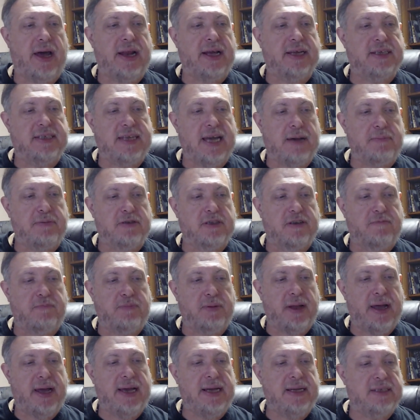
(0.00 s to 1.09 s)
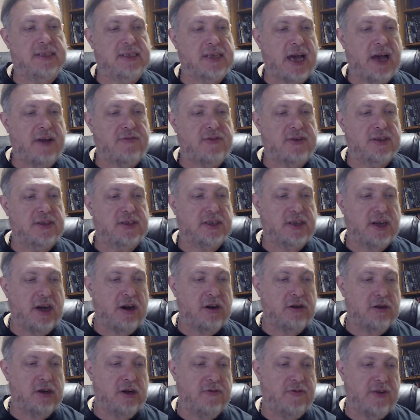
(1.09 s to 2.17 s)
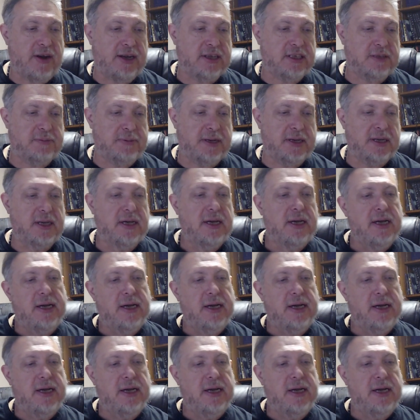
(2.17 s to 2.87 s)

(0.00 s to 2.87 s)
Examples of play, ciphers, character advancement,